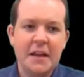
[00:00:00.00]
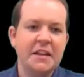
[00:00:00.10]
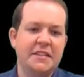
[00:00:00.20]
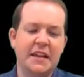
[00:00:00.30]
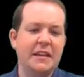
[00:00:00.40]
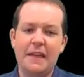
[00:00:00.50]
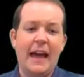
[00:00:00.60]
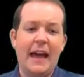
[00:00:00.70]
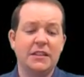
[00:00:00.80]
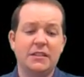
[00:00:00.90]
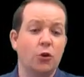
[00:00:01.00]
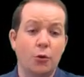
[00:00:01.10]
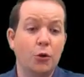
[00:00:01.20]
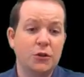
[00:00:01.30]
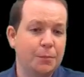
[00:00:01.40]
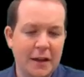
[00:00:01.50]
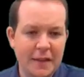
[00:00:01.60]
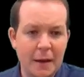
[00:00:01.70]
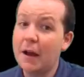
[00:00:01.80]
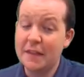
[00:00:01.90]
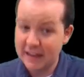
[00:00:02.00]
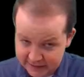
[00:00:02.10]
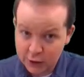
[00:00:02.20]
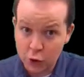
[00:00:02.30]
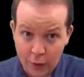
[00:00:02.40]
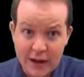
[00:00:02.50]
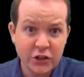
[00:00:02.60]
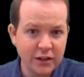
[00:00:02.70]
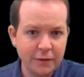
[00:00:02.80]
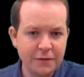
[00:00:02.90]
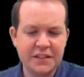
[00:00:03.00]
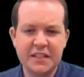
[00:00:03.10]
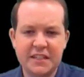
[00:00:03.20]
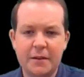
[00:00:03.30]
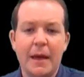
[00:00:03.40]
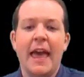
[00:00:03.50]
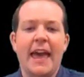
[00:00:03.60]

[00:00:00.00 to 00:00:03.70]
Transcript: setting that as, or multiplying that by the acceleration of the system,